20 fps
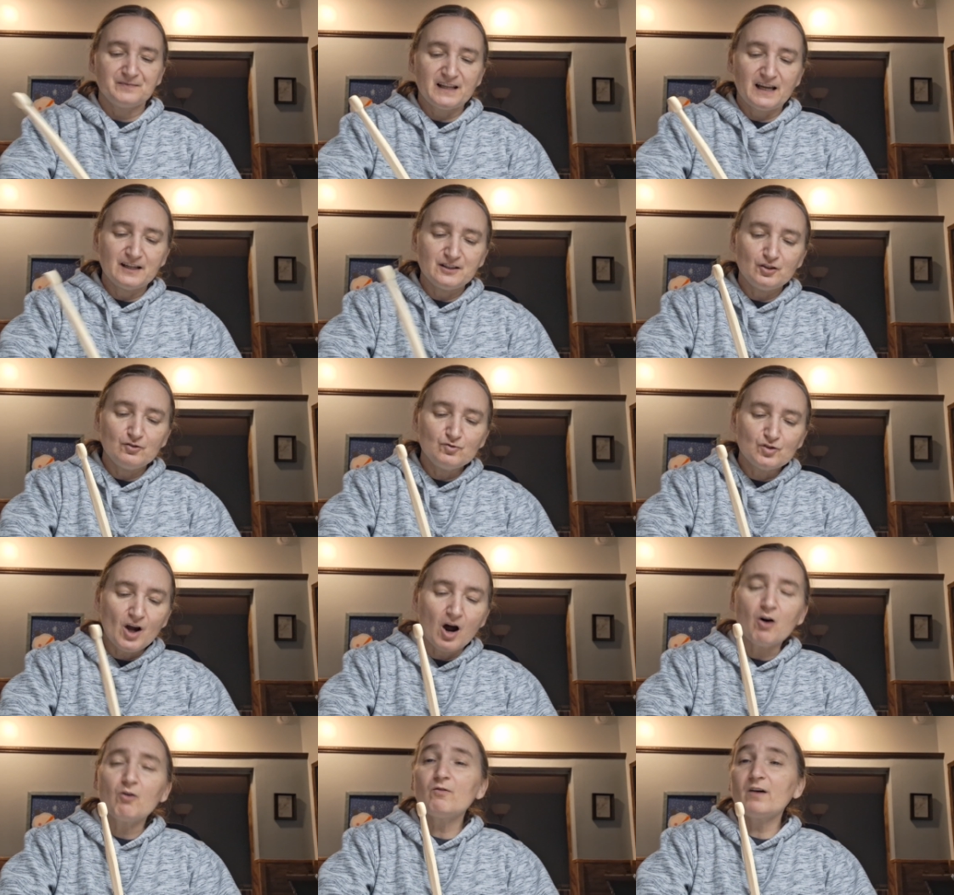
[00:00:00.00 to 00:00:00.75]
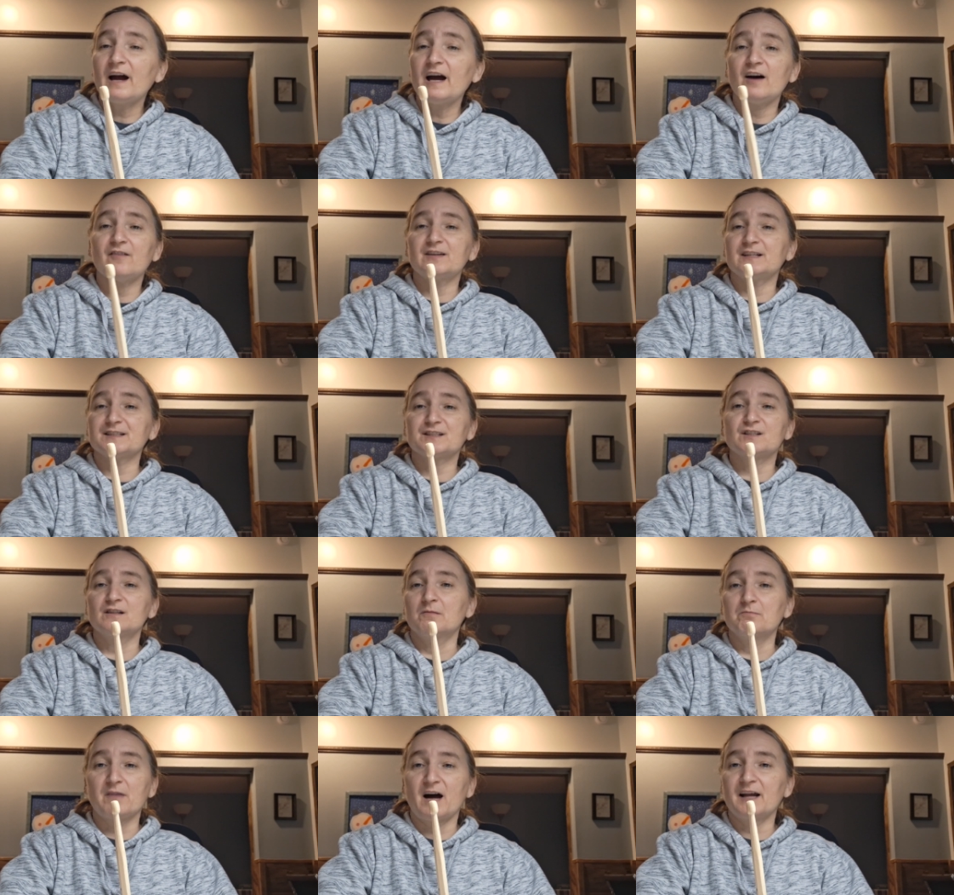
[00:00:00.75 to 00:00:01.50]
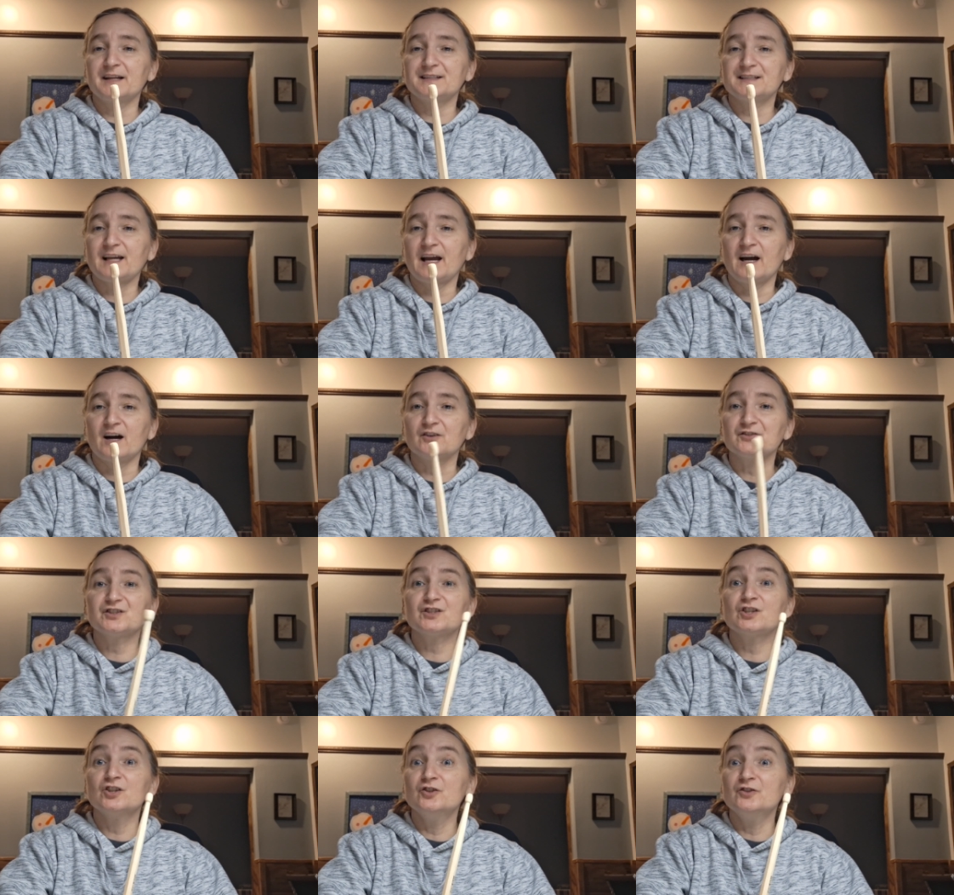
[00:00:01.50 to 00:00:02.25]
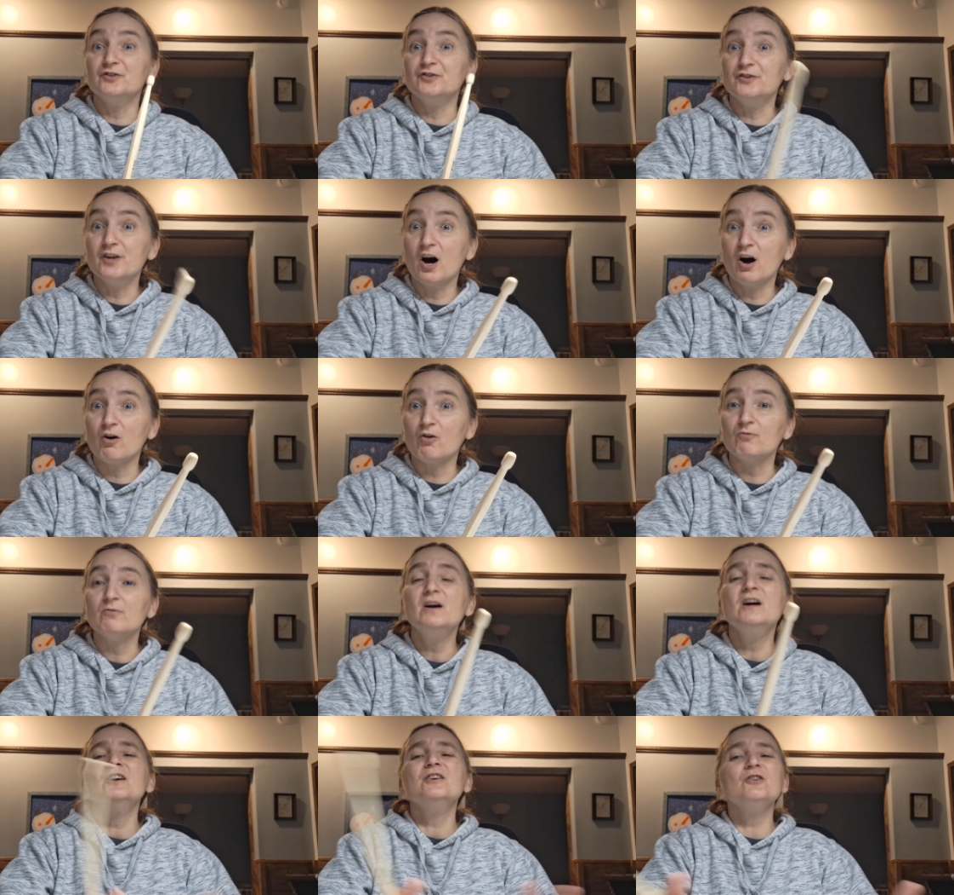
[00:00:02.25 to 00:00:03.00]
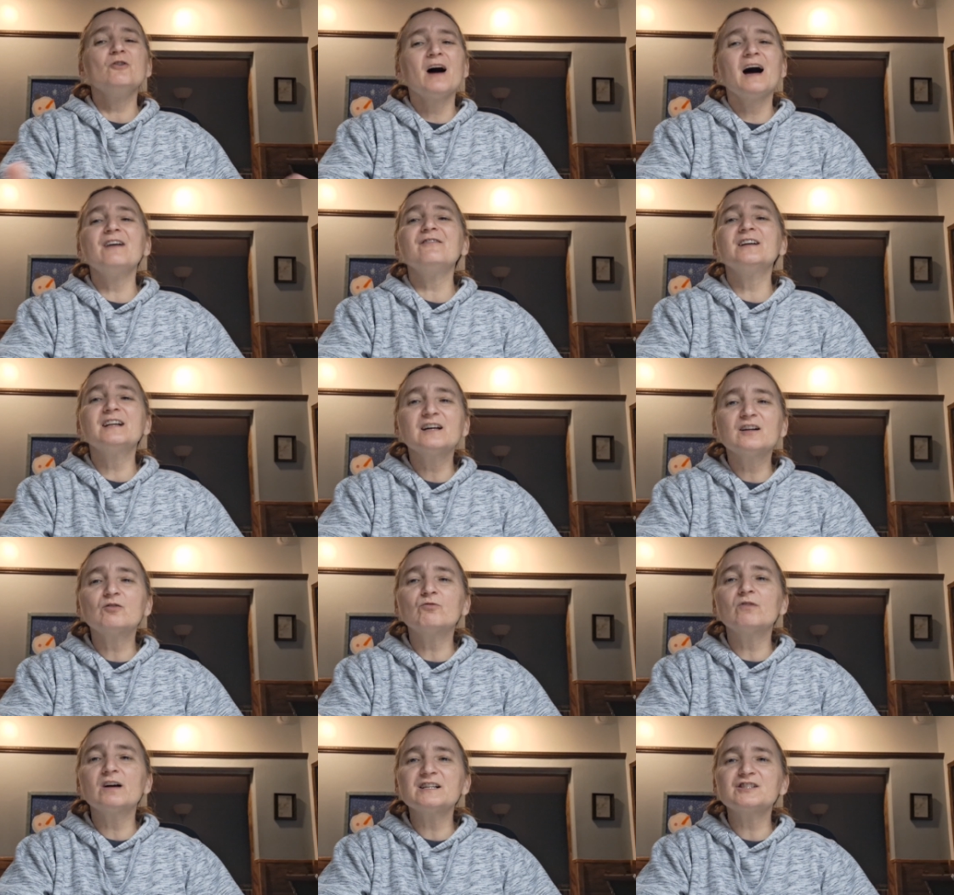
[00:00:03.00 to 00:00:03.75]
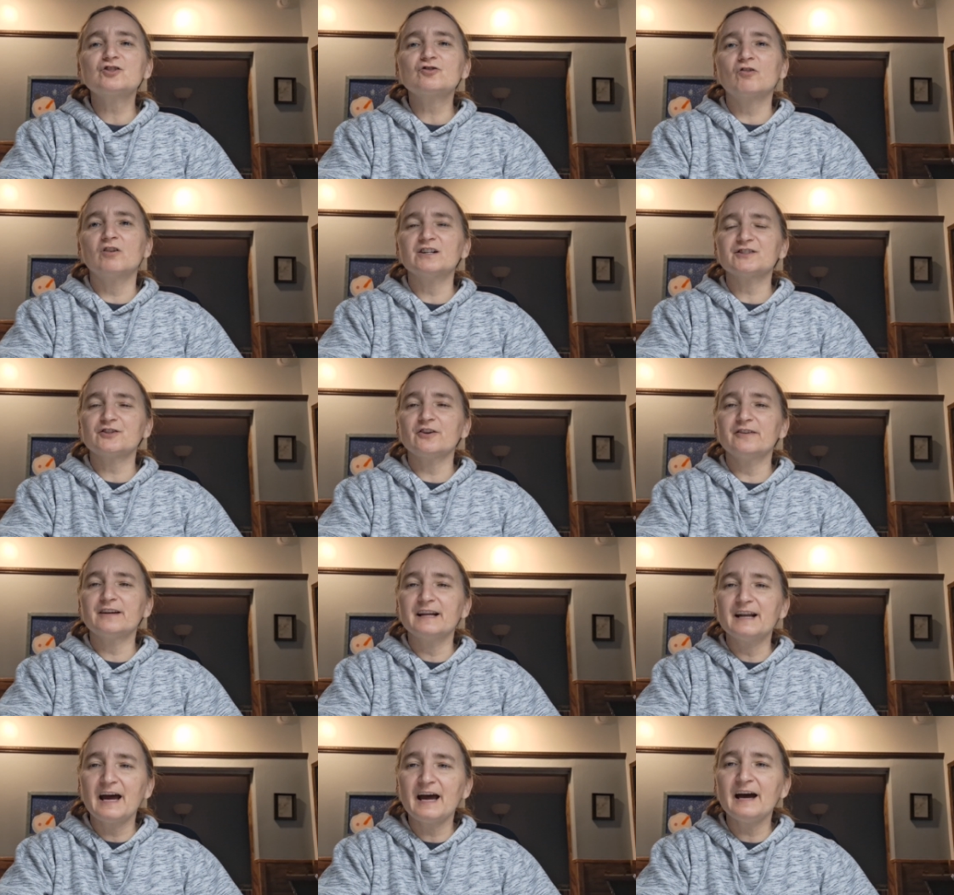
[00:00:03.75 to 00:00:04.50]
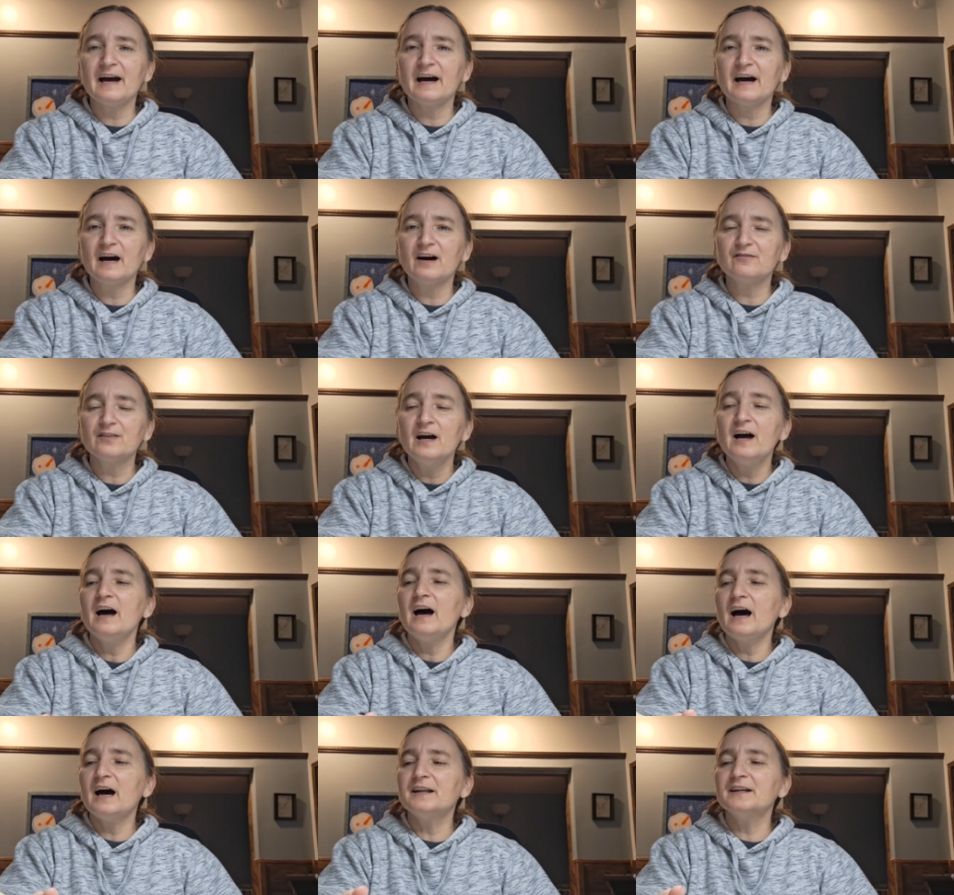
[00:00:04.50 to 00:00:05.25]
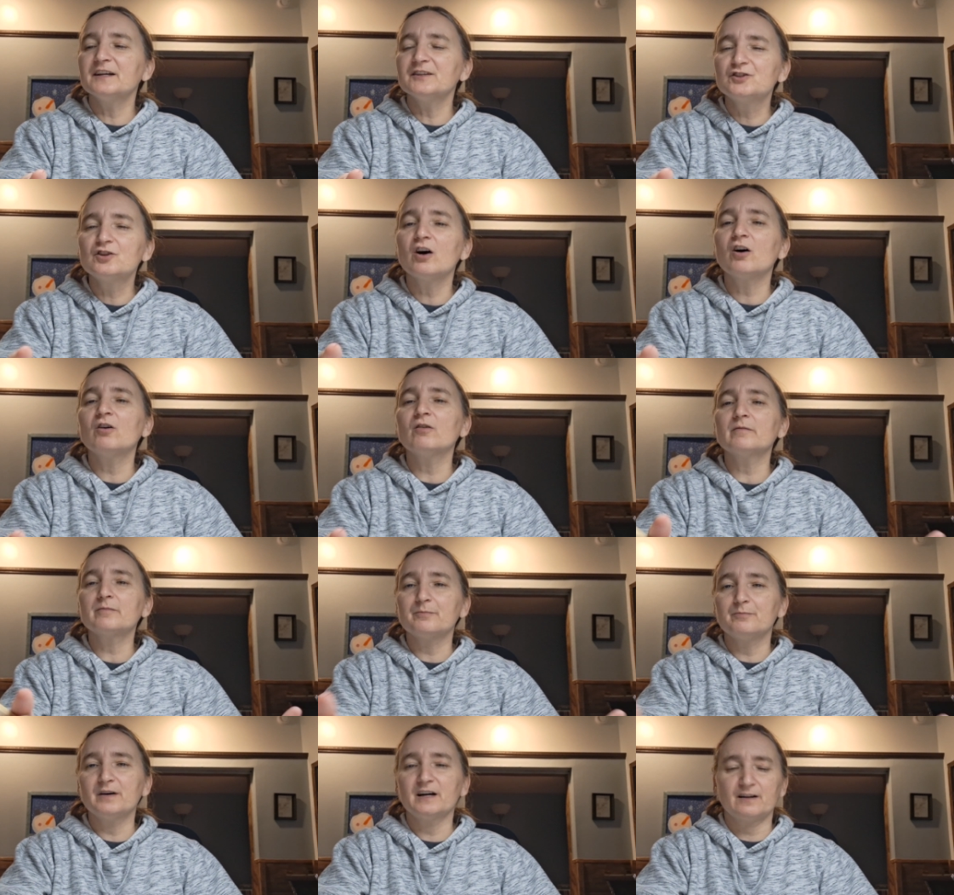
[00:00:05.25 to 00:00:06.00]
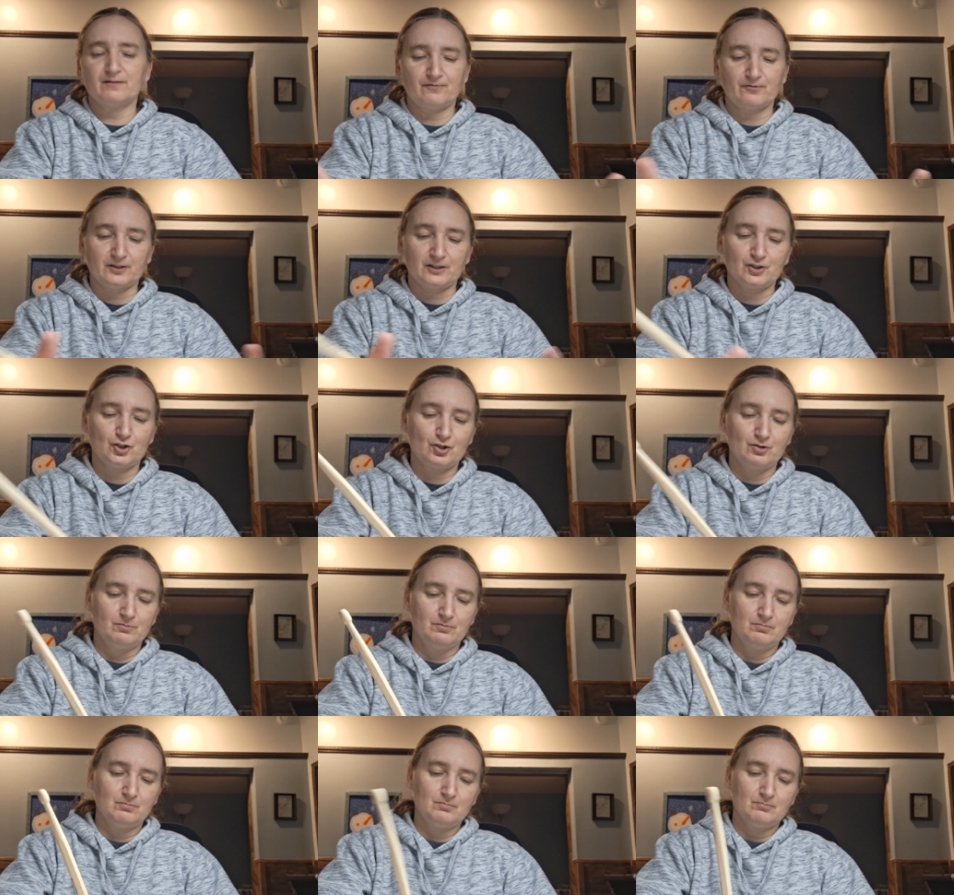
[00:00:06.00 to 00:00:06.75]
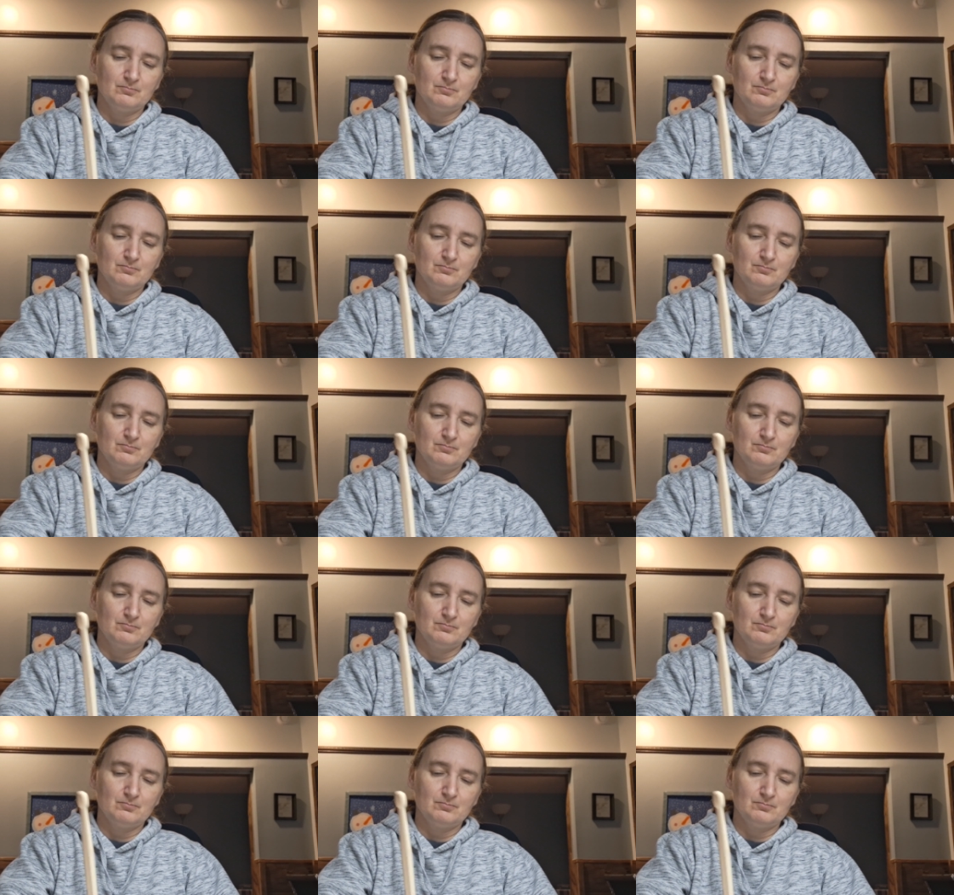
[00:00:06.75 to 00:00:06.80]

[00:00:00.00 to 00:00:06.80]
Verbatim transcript: And you don't have it at somebody's house. No, you have it at a restaurant so you can have an adult beverage.